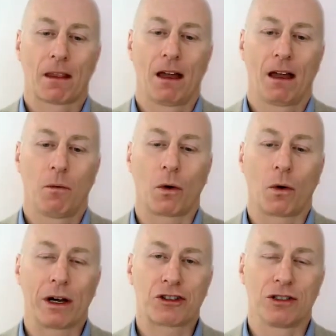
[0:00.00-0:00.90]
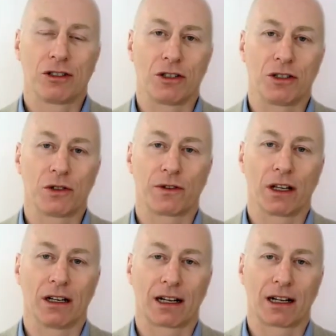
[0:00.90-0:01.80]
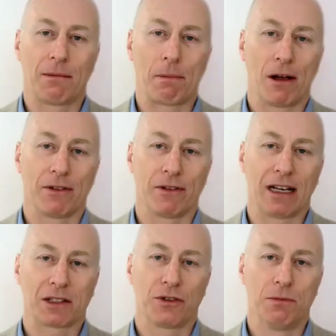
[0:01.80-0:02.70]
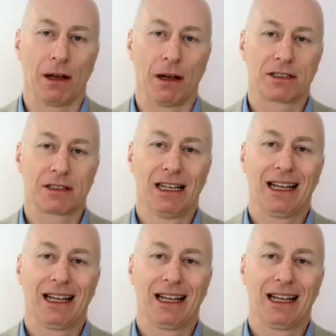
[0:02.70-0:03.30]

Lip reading: what questions are useful and going to come up over the next few months